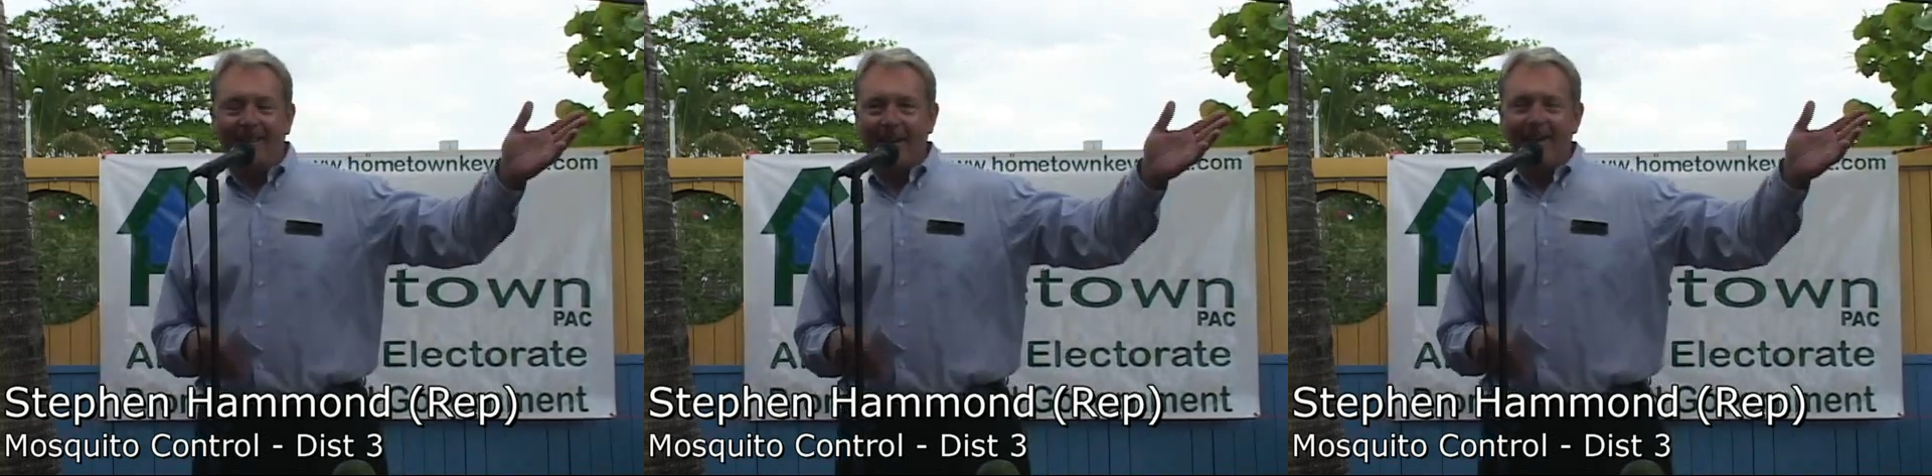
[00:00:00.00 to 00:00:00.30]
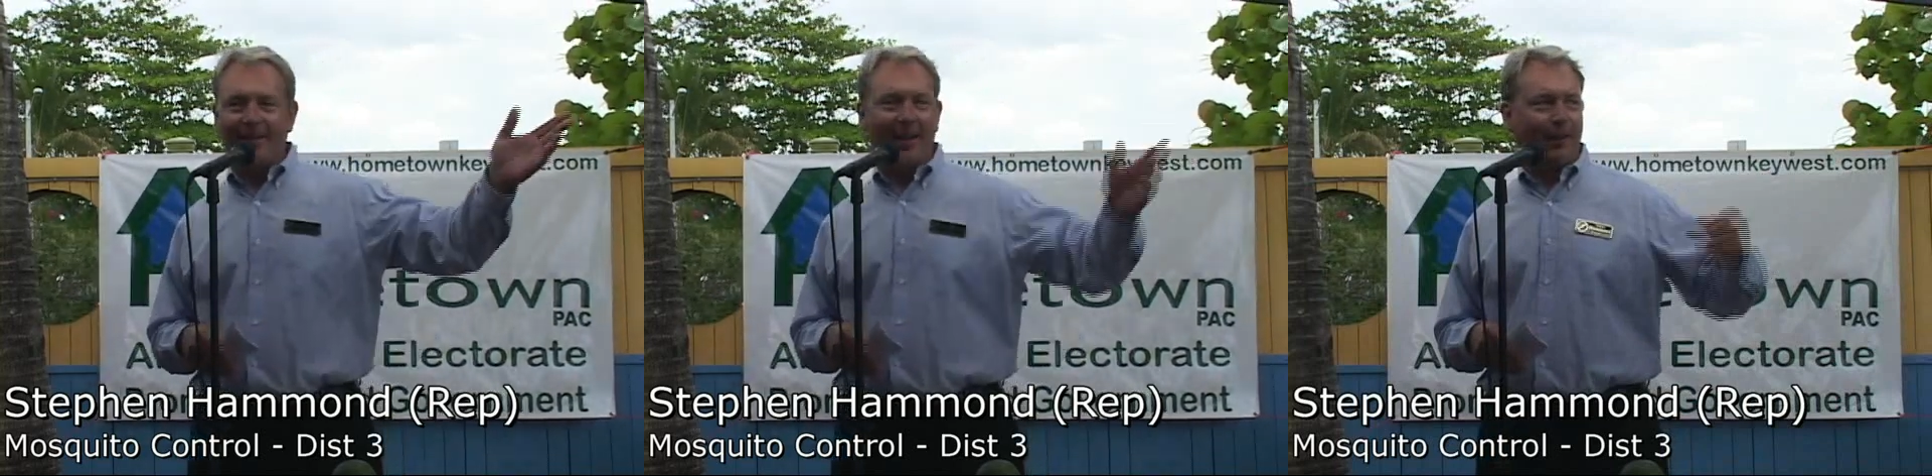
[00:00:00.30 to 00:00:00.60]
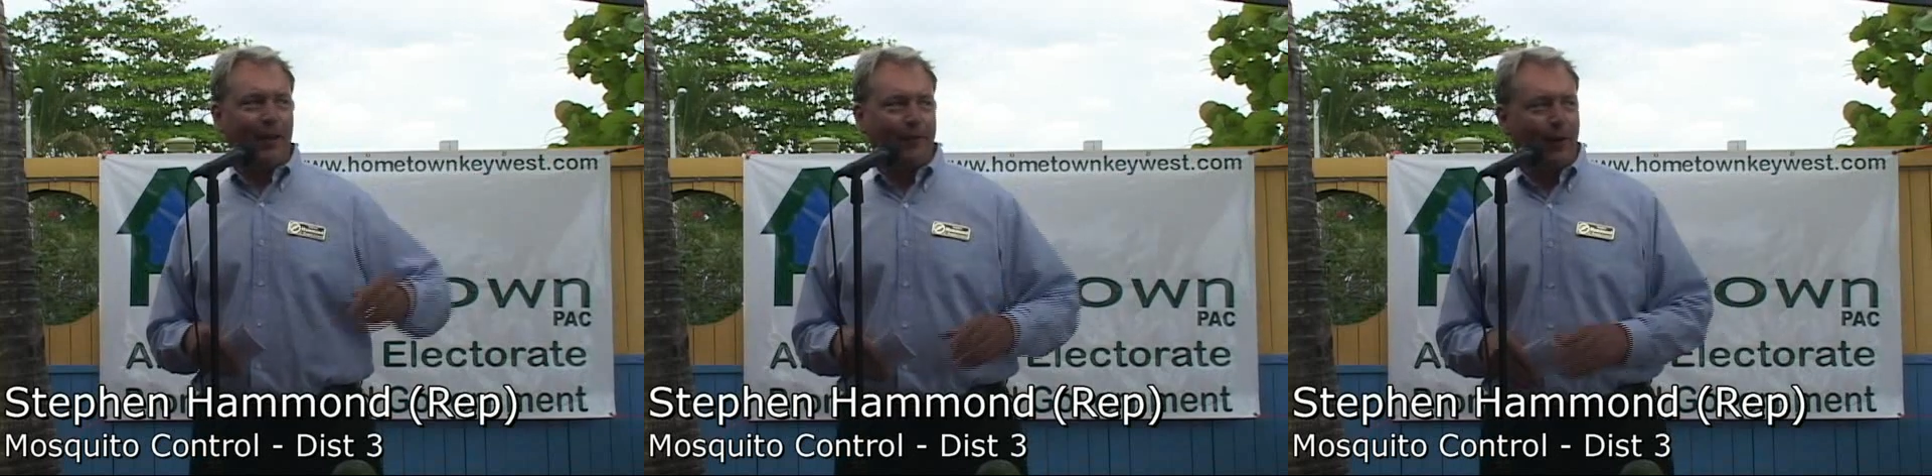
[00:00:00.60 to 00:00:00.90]
Yes, I
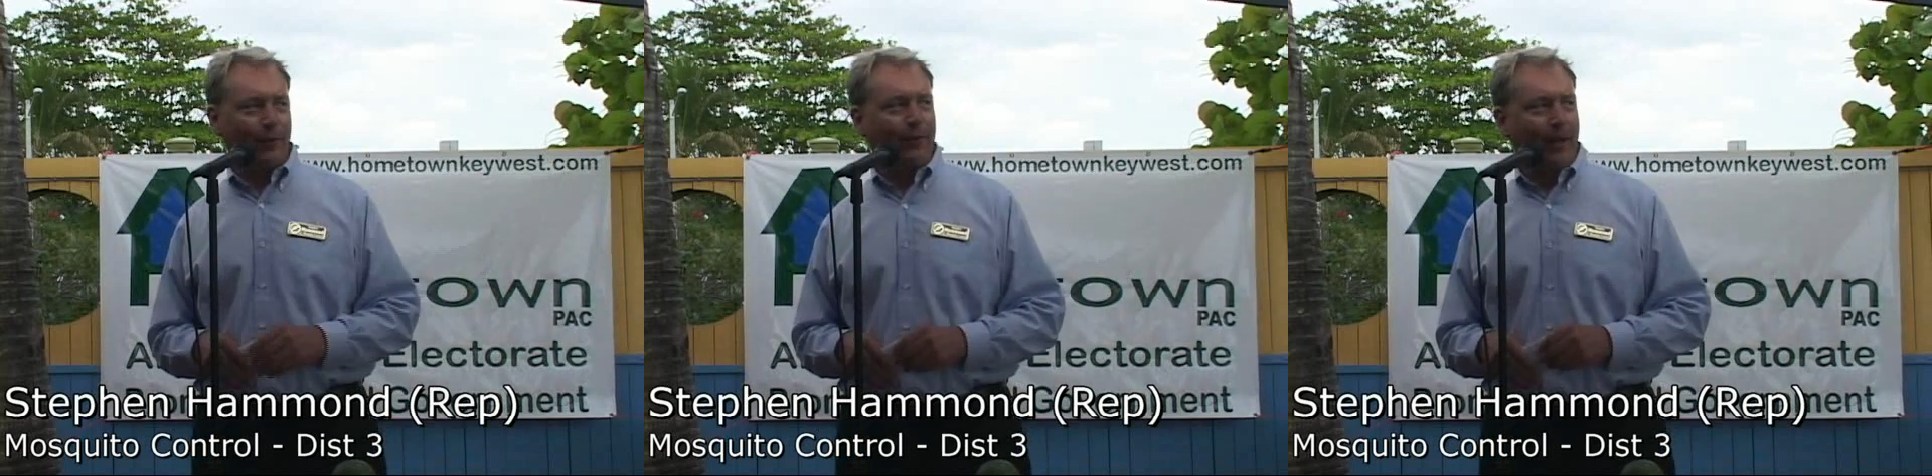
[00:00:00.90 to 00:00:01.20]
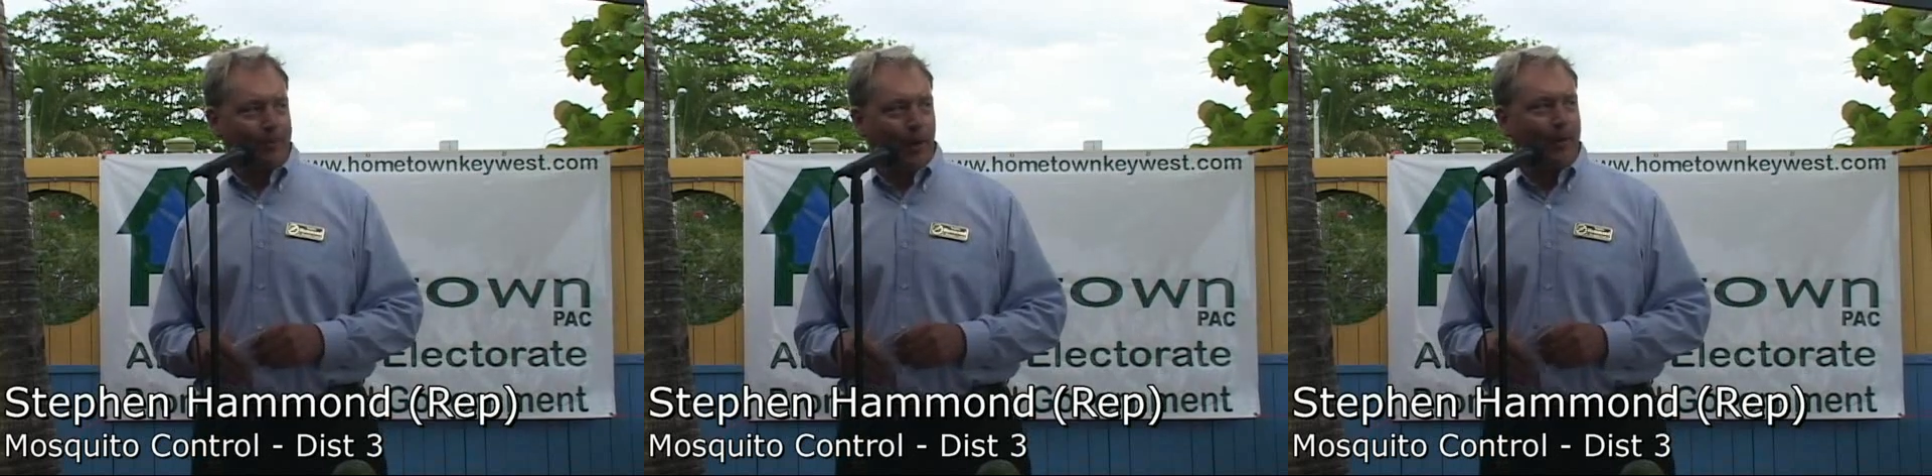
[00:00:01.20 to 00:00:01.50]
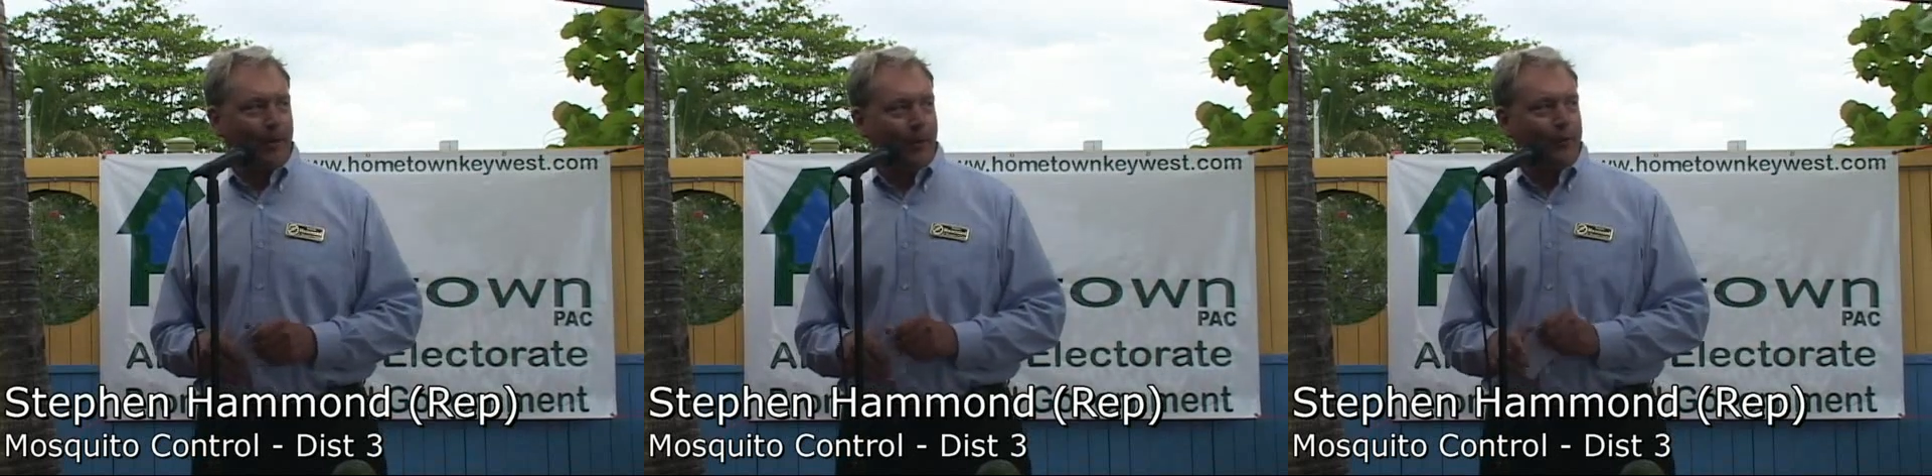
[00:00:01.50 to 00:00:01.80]
love Golden Flake
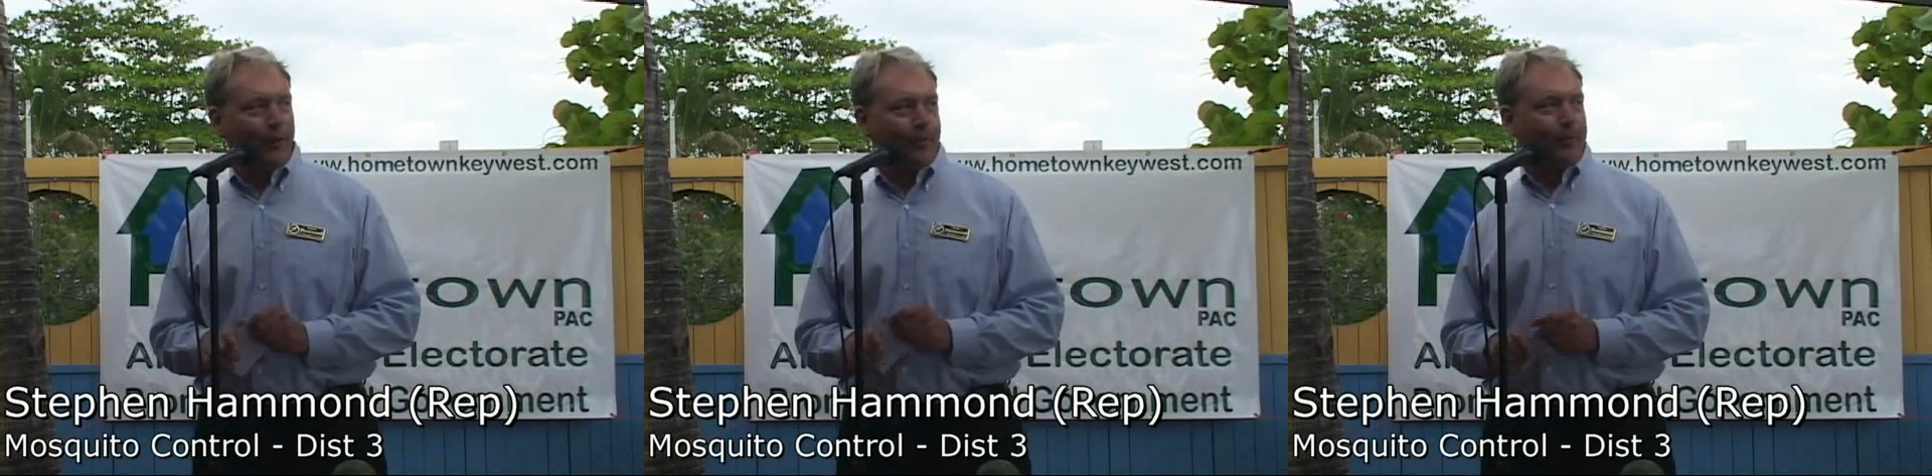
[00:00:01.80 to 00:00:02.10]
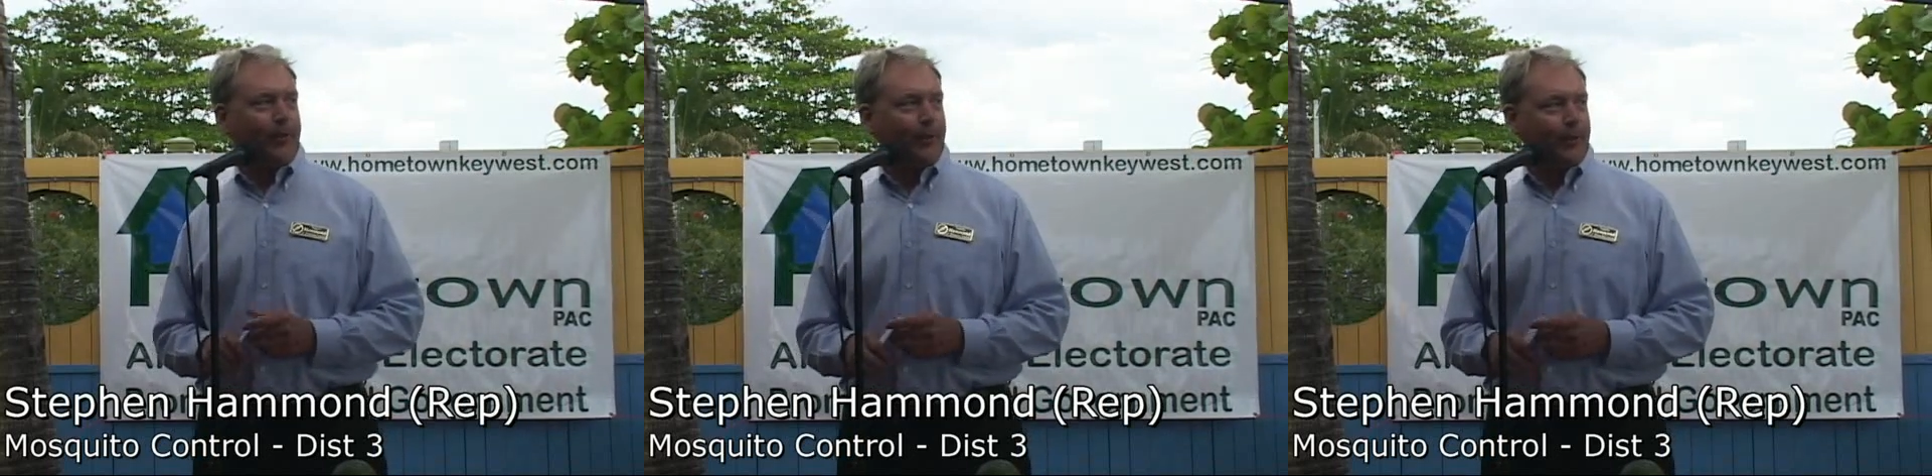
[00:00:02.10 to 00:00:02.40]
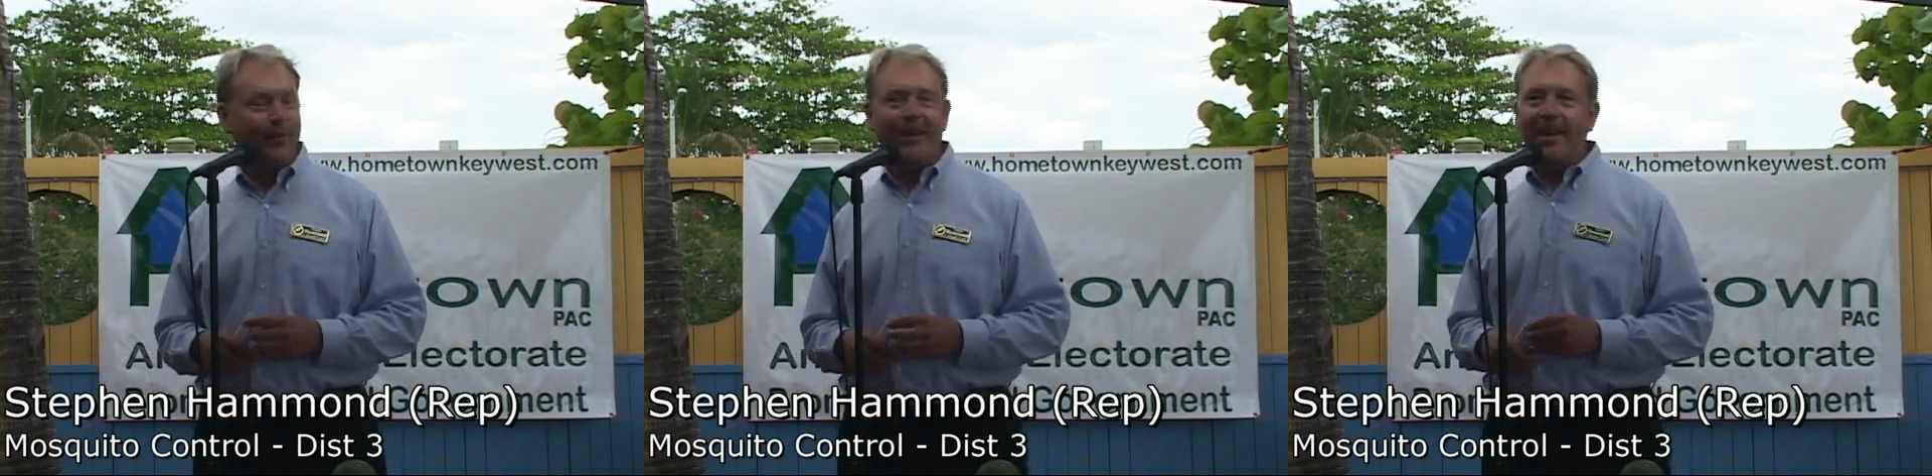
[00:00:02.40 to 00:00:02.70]
barbecue chips, too.